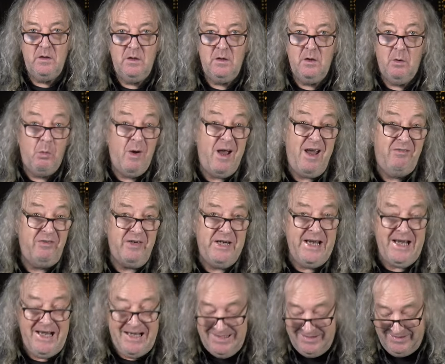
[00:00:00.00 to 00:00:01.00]
or whatever it
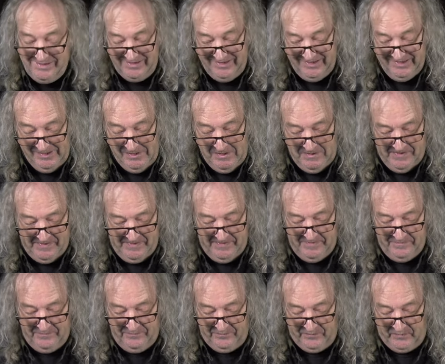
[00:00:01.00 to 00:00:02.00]
is,
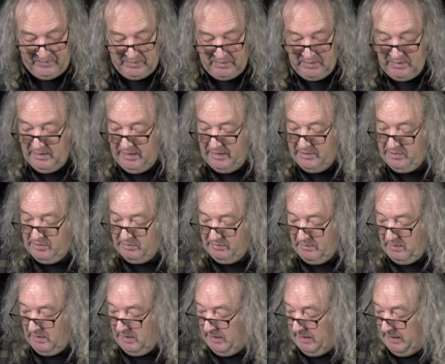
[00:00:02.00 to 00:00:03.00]
is,
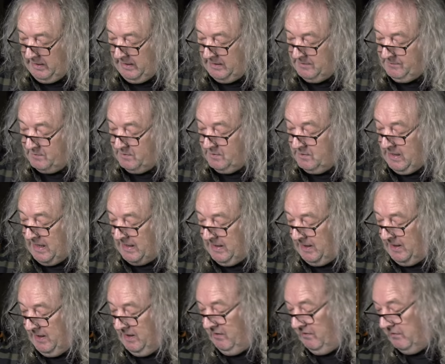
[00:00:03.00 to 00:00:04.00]
is dead
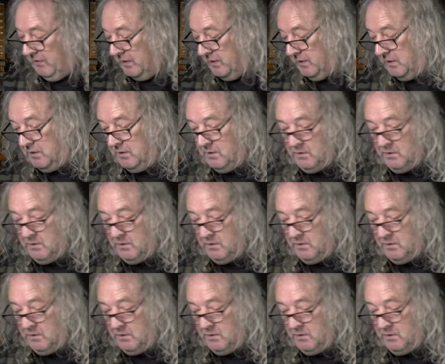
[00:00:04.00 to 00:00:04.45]
even.